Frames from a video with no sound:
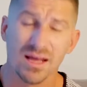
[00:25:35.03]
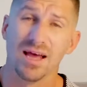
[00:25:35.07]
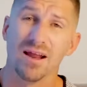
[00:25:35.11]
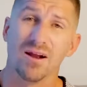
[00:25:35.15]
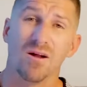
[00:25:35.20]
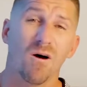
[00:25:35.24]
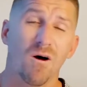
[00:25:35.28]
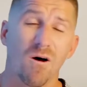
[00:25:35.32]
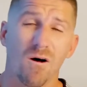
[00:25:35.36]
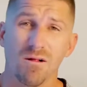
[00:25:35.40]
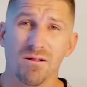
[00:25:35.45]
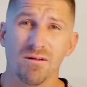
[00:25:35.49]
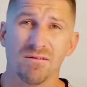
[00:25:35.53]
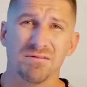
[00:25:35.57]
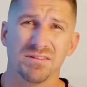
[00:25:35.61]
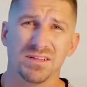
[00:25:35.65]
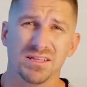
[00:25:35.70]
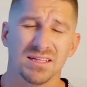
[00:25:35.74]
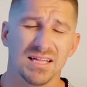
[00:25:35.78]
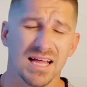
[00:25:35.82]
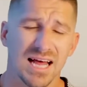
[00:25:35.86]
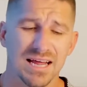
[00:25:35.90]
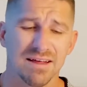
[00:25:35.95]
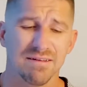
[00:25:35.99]
and all of the
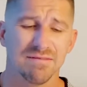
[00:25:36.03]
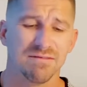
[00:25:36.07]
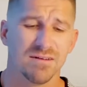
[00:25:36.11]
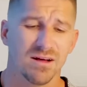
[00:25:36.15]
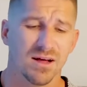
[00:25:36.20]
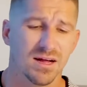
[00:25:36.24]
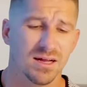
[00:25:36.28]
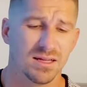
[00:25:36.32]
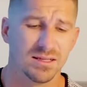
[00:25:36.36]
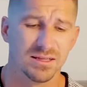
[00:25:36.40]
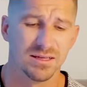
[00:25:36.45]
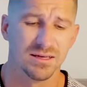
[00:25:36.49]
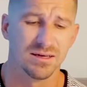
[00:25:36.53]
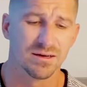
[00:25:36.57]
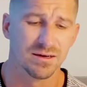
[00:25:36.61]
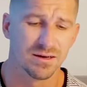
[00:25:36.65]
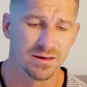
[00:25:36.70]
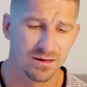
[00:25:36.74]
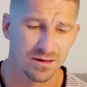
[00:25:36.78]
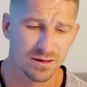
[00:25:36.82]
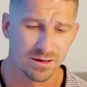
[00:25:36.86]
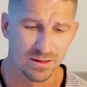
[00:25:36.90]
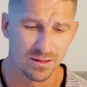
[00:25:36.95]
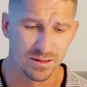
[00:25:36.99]
life on the
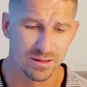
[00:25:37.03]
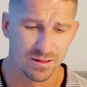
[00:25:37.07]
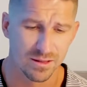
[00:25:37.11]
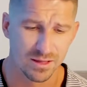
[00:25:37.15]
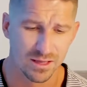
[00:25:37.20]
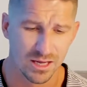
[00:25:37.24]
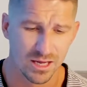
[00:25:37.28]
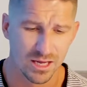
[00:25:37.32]
earth.